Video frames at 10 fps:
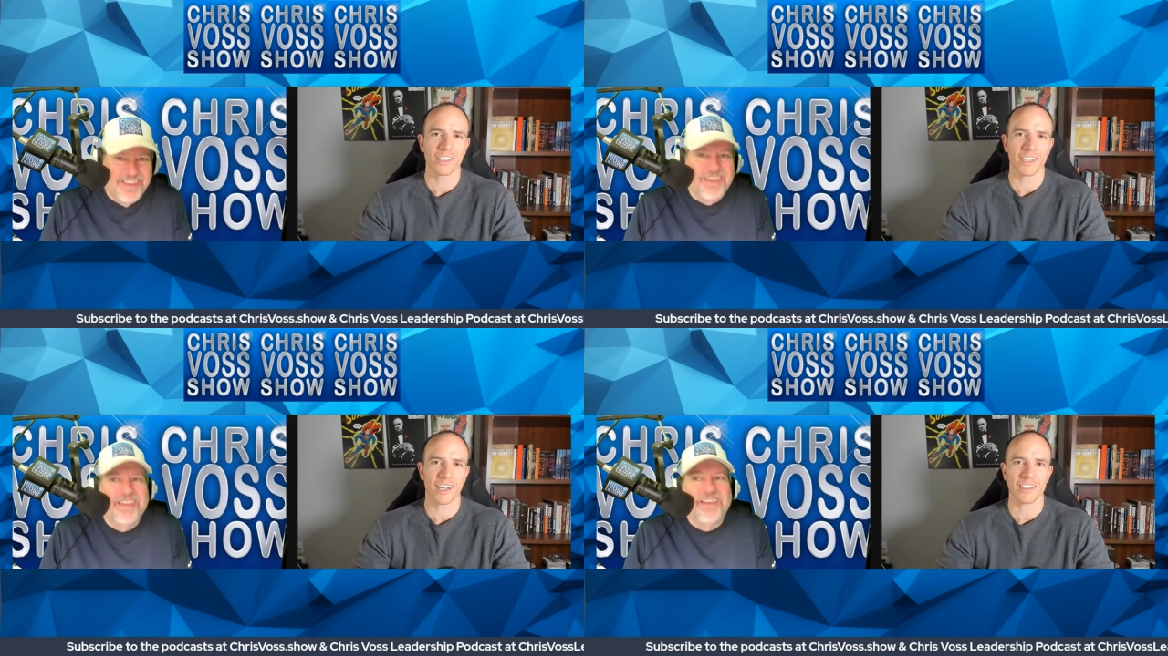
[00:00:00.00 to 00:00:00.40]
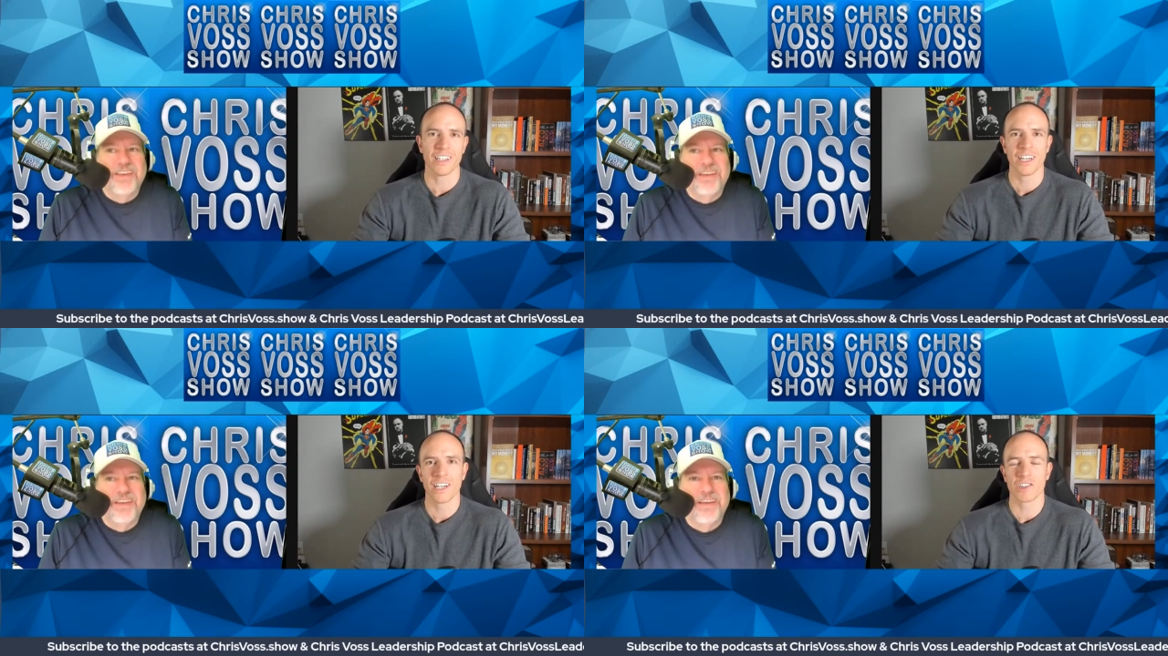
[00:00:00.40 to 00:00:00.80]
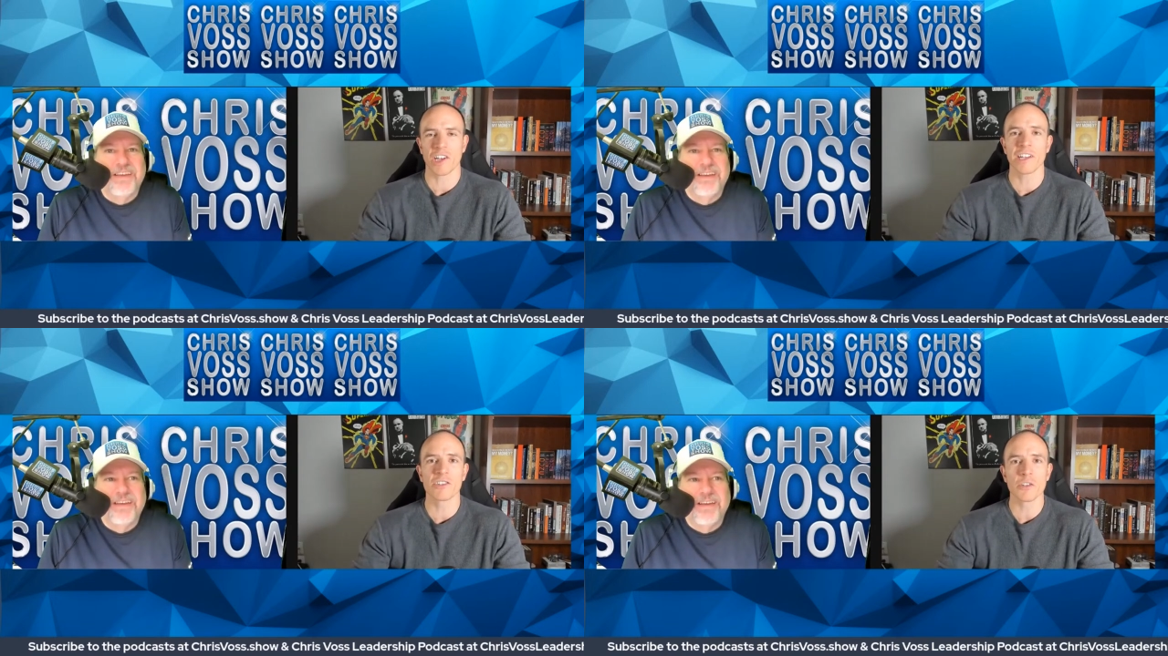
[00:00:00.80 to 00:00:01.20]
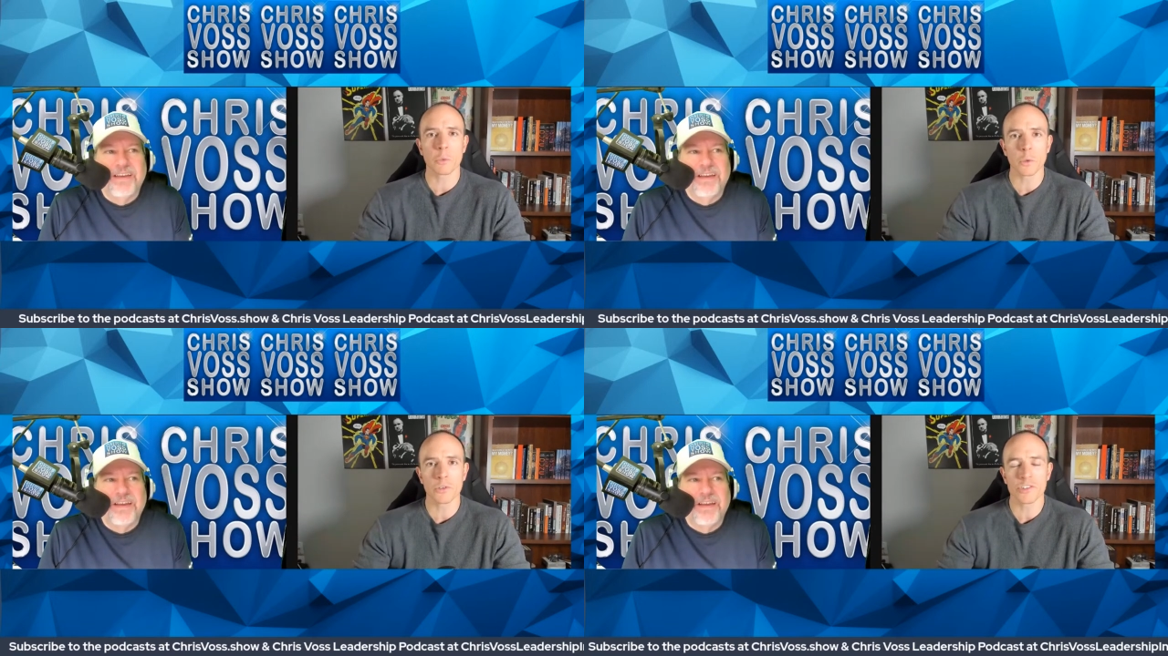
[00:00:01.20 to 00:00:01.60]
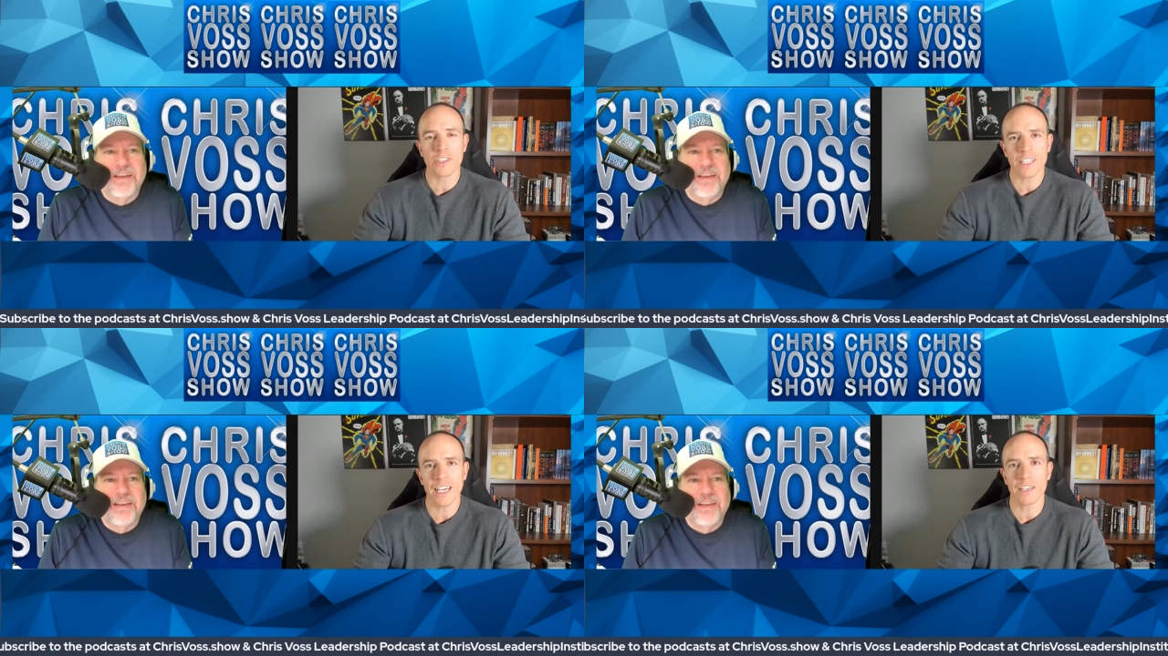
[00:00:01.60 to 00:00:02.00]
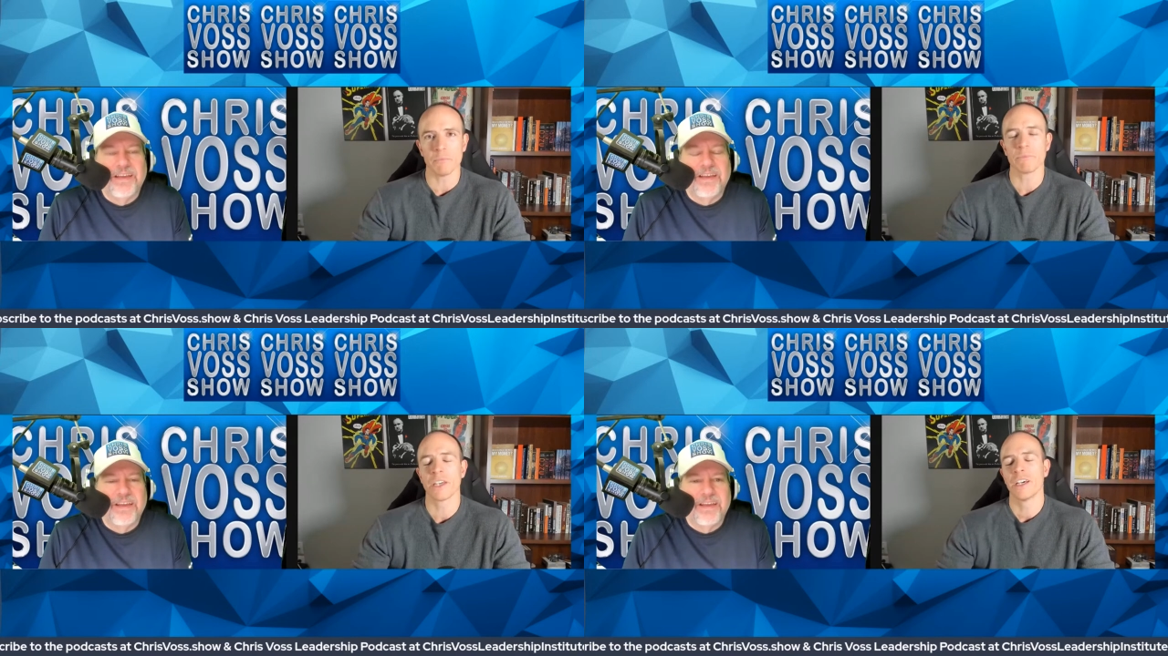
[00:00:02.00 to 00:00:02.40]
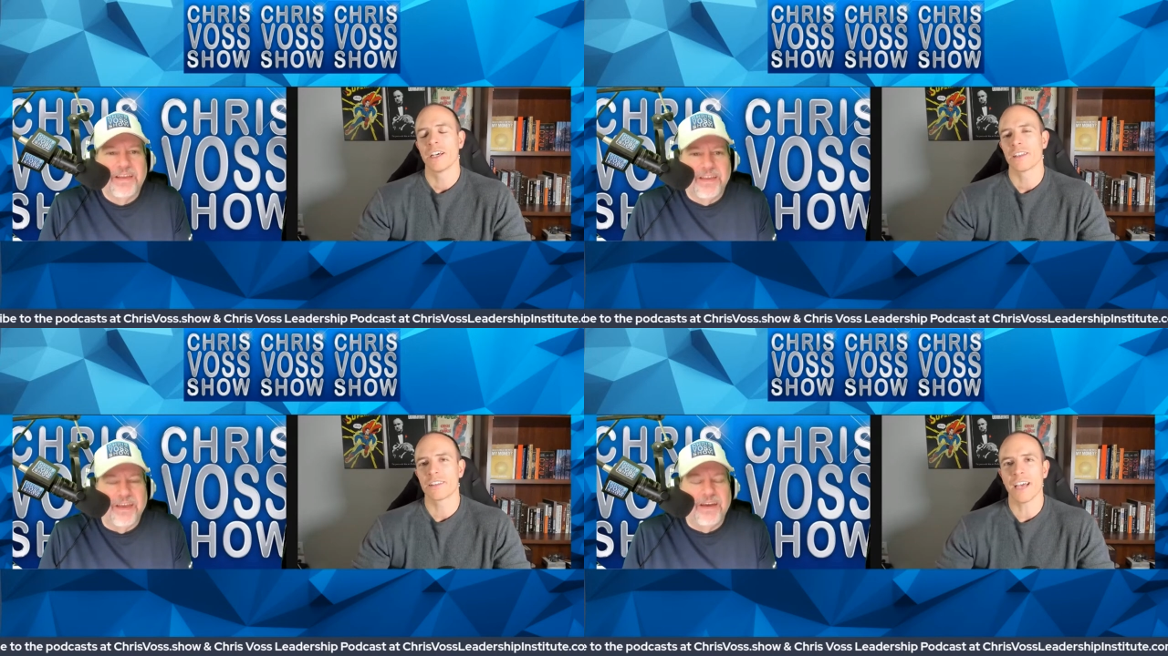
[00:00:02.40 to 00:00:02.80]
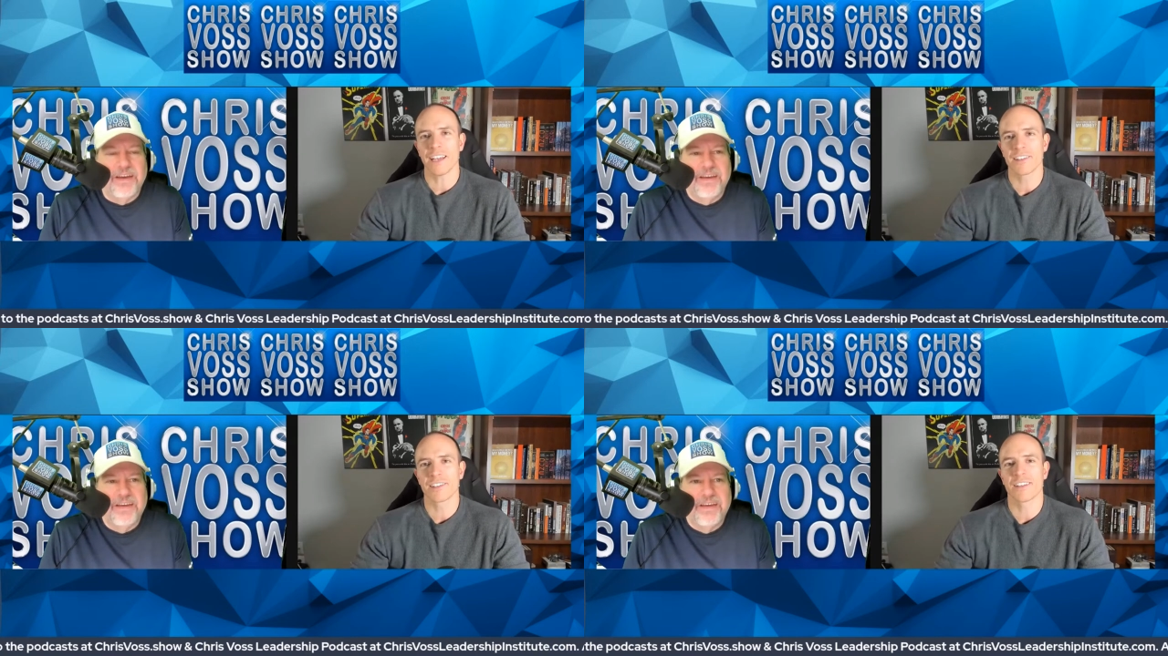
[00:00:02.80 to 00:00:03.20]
Speaker 1: you kind of change the rules of the game. Yeah. That's